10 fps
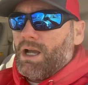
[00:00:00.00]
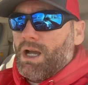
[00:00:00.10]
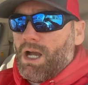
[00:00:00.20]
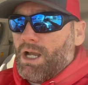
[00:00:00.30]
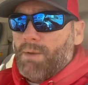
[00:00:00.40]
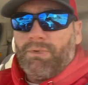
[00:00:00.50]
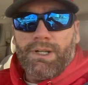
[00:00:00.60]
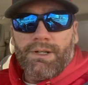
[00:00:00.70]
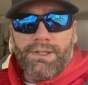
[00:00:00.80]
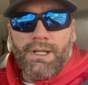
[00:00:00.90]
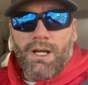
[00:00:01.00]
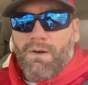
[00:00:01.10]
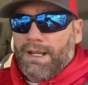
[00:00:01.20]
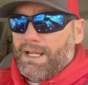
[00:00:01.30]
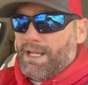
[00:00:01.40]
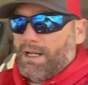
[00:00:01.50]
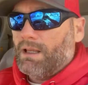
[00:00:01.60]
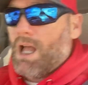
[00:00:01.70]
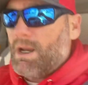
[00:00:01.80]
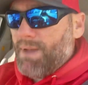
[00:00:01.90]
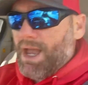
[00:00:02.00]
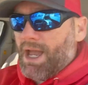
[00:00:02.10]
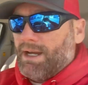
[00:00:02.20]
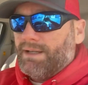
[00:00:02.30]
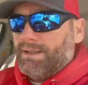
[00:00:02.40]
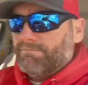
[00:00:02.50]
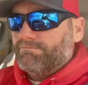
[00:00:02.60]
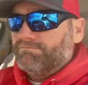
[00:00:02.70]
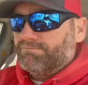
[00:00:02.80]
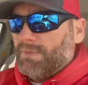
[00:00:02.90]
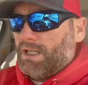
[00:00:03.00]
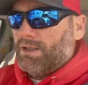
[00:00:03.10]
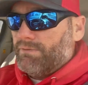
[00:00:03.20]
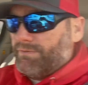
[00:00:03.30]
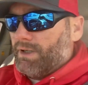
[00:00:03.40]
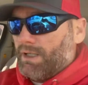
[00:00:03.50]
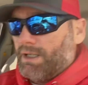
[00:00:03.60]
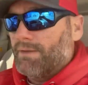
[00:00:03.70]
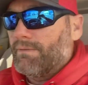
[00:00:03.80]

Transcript: a couple of years ago I could get a Glock mag for